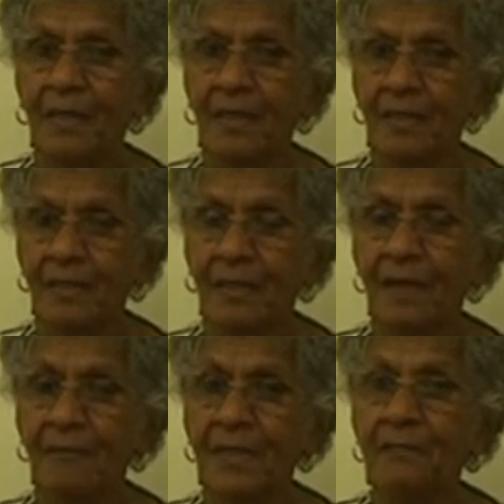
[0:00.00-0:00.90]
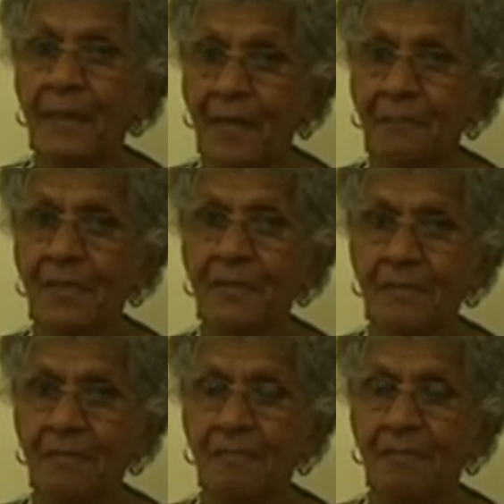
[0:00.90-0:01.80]
in government
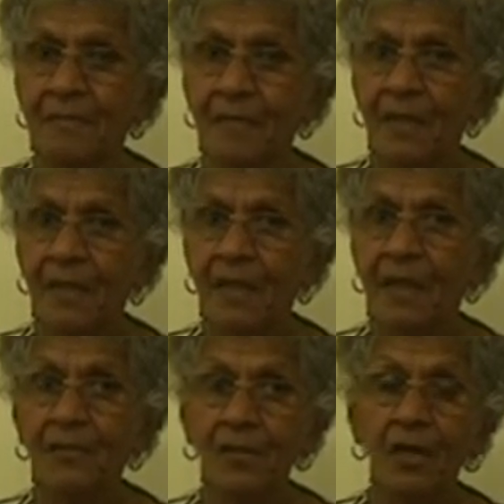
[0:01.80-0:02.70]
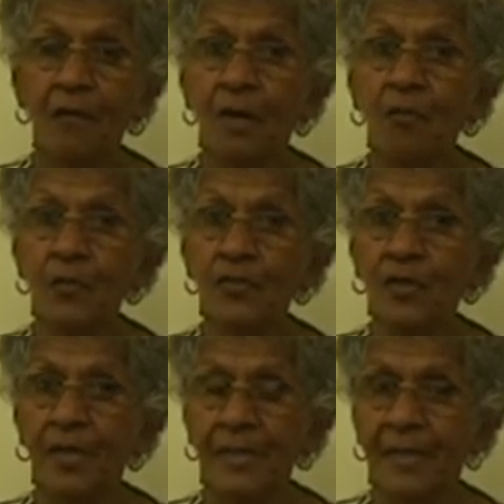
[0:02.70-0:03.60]
departments. And at the time, I was
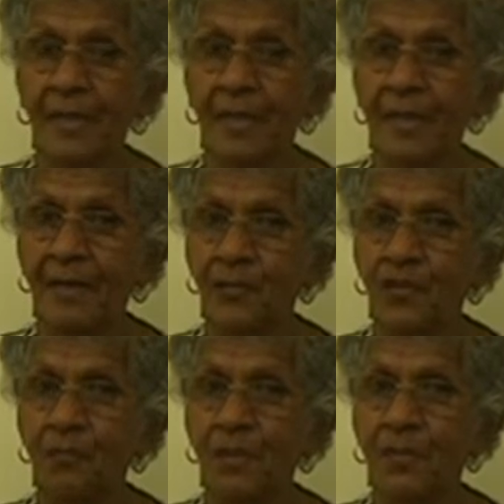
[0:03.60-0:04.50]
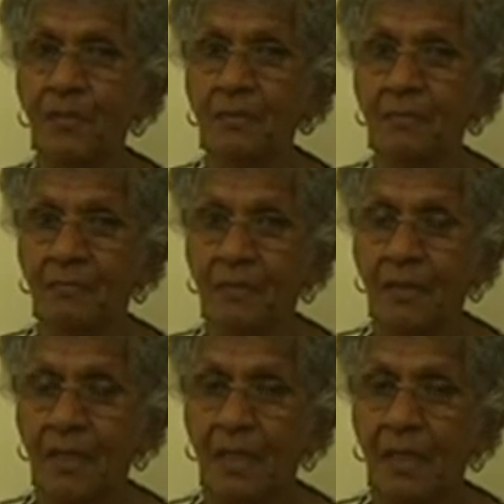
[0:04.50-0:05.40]
trying to get a housing commission.
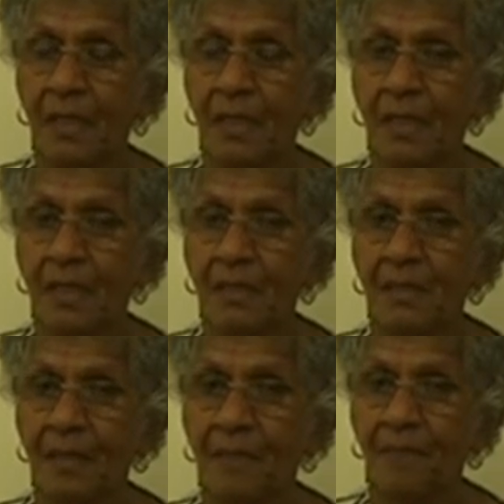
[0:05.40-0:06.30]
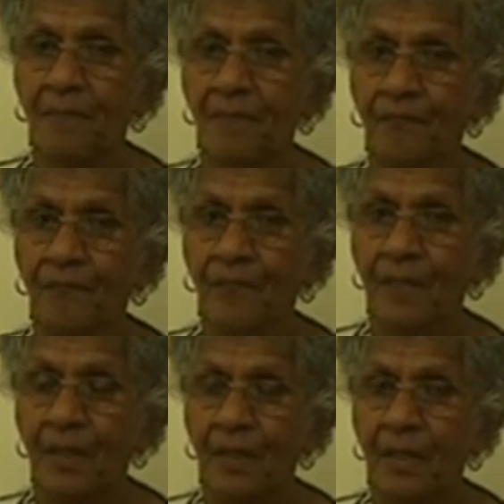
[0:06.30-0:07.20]
And
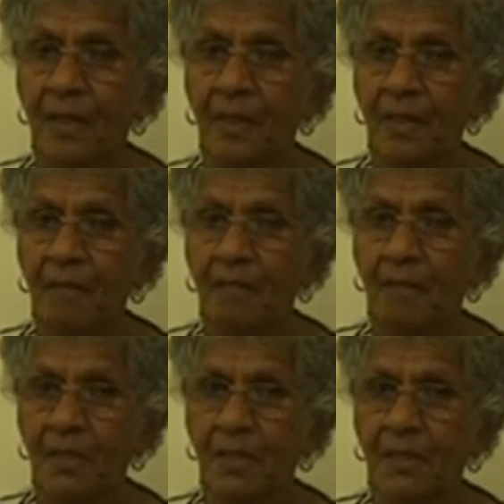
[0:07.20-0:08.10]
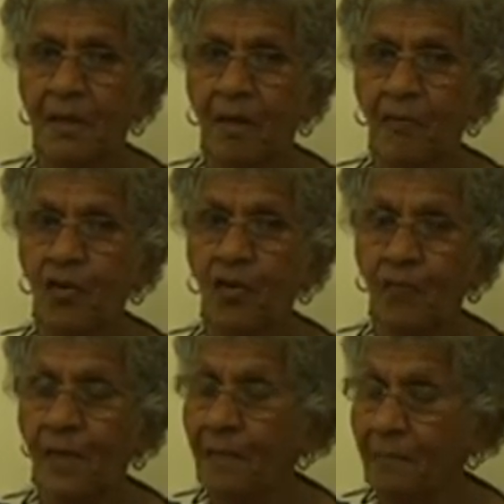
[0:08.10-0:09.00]
but I've heard
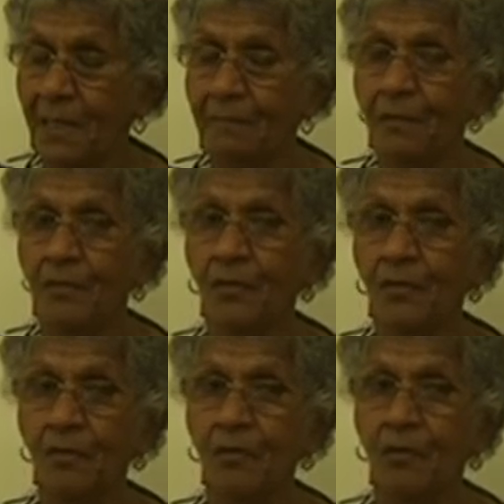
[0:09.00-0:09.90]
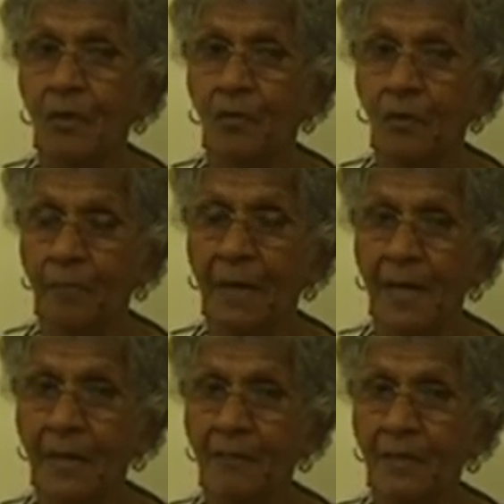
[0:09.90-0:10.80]
of other people who were
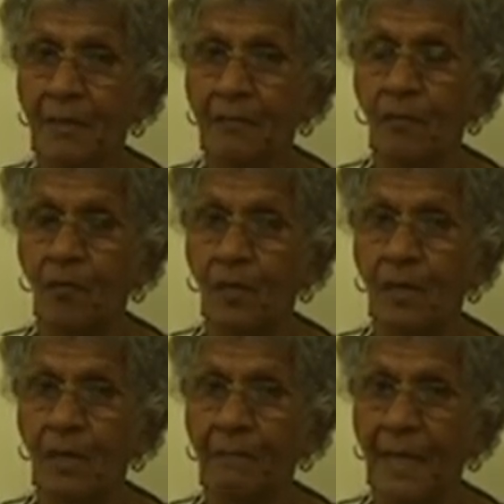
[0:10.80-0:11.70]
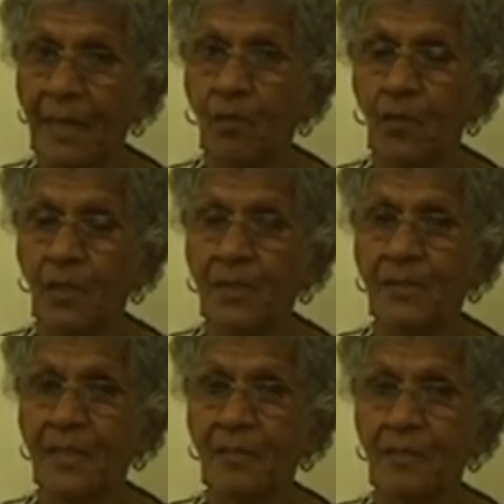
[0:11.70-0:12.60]
part of black
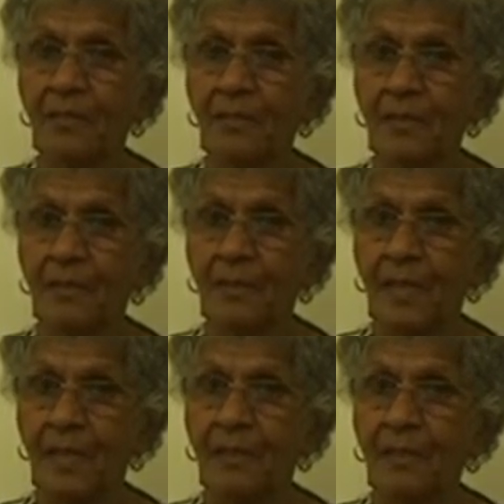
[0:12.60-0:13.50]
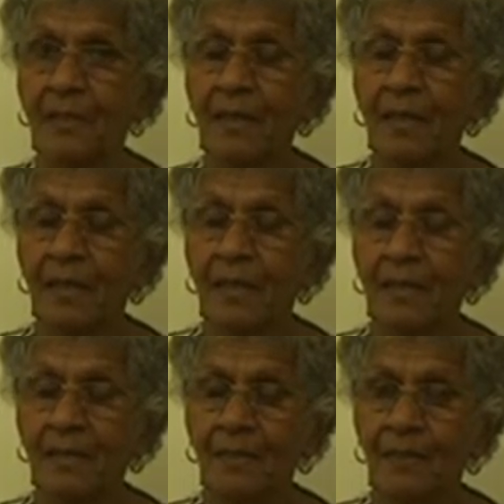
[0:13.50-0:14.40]
organisations in the day,
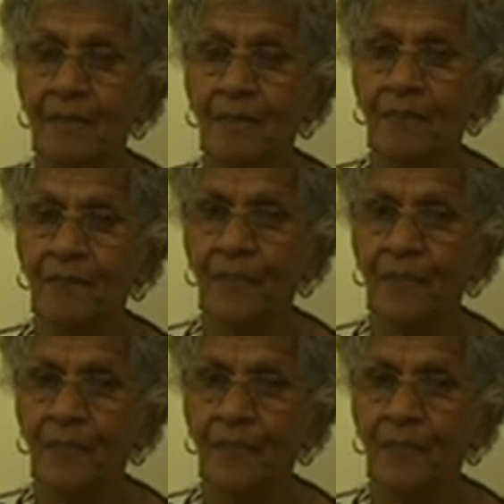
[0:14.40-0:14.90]
and